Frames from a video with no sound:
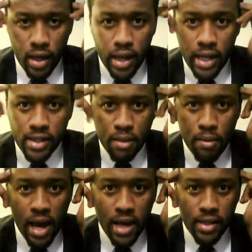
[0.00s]
the
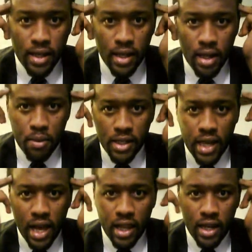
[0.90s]
mindset. That
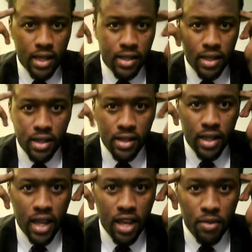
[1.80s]
mentality is an
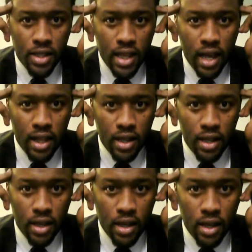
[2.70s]
enslaved mentality.
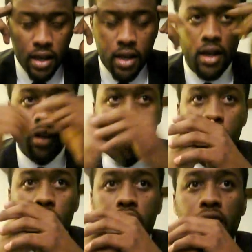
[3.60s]
You
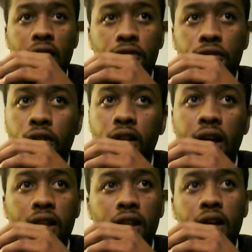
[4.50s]
know,
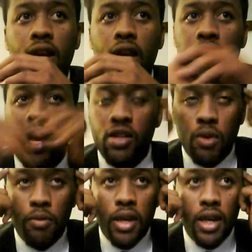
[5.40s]
and that's
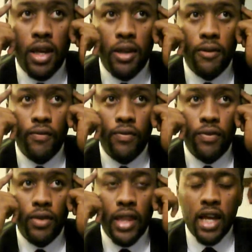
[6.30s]

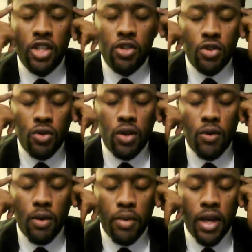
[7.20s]
truly
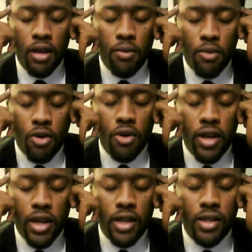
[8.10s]
what being a Moor
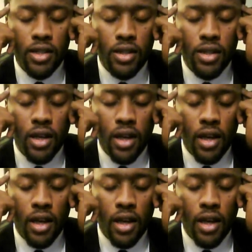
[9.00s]
is